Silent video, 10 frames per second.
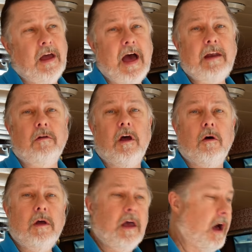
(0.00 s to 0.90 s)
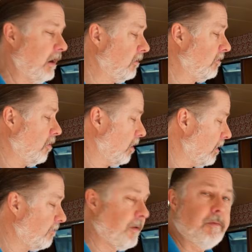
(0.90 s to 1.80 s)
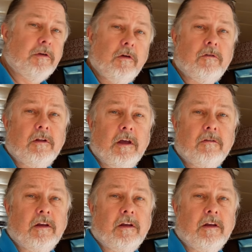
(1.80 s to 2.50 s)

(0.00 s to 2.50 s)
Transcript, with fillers: I don't know. I just saw enough people using this